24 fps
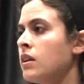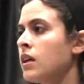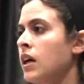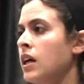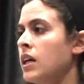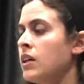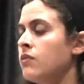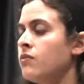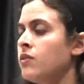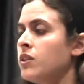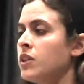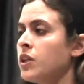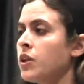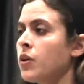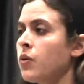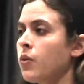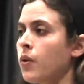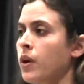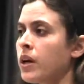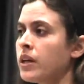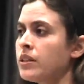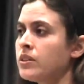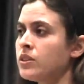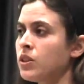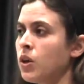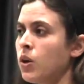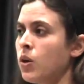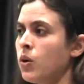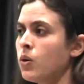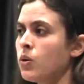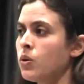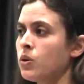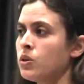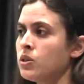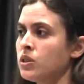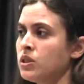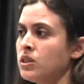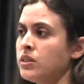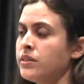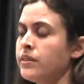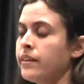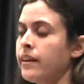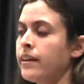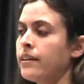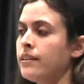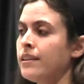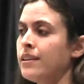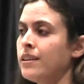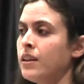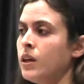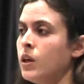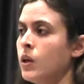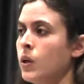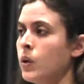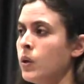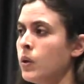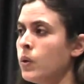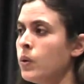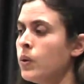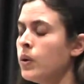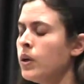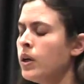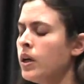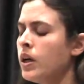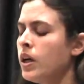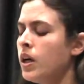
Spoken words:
kind of in the gray zone or just slightly low.